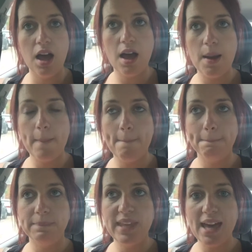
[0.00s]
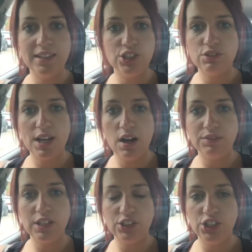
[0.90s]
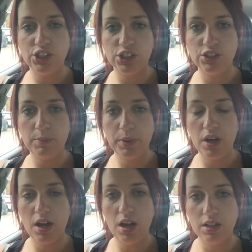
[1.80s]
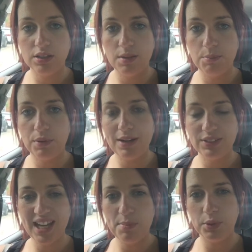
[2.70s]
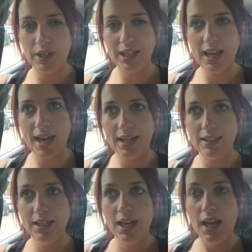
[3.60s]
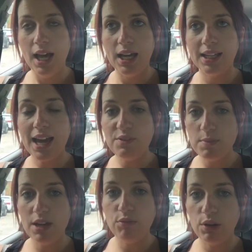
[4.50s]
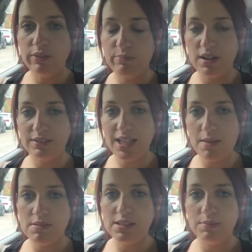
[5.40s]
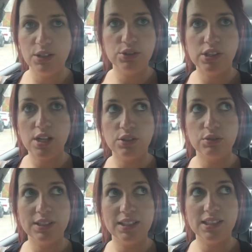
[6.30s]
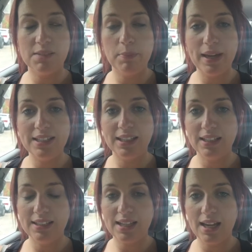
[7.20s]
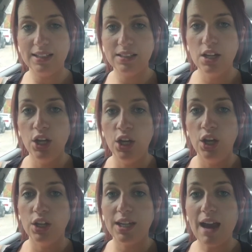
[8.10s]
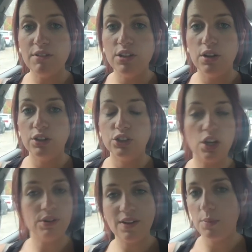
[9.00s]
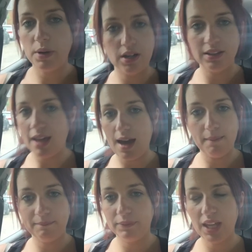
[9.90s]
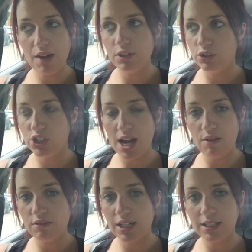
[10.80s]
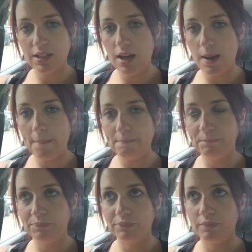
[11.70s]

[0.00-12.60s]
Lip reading: Yeah, and then straight after she just put some brown tape on it again, gave me a roll of brown tape and some little surgical scissors and basically said, carry on, don't have a bath yet, carry on showering, and